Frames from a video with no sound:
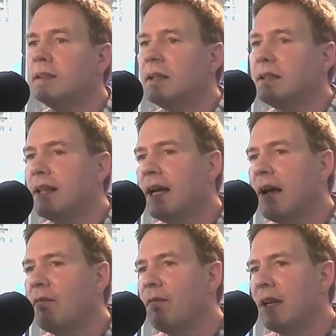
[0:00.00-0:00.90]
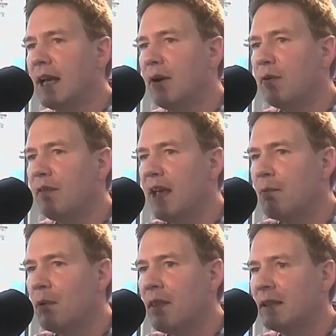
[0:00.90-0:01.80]
did they have a video of him
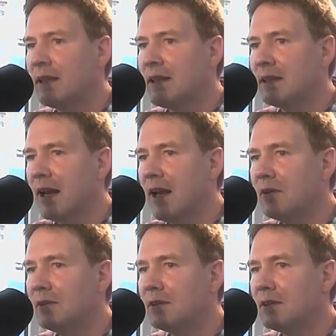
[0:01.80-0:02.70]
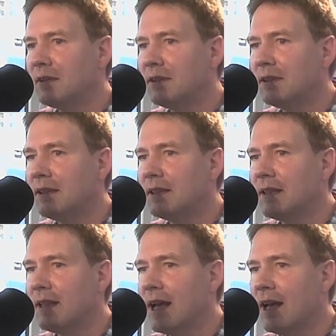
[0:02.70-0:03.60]
with his eyes closed, sitting
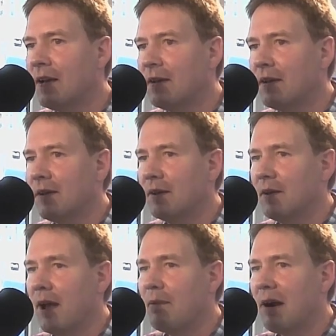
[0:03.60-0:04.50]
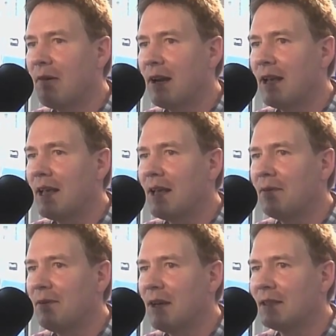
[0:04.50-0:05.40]
there, apparently asleep?